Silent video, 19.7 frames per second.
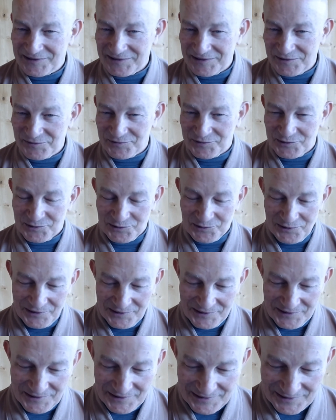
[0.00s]
If you
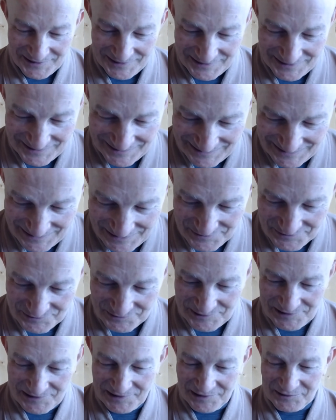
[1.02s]
live
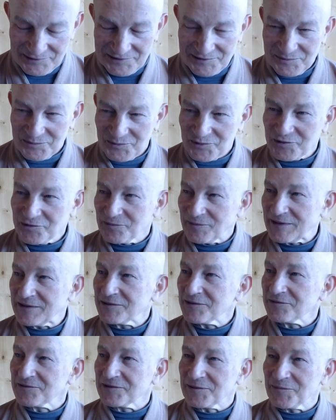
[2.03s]
without the movement
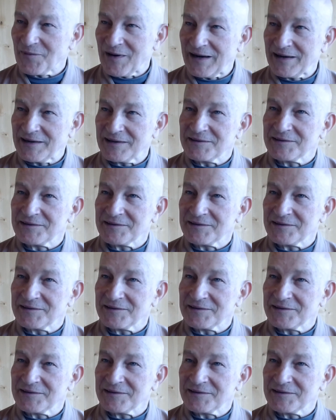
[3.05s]
of the mind,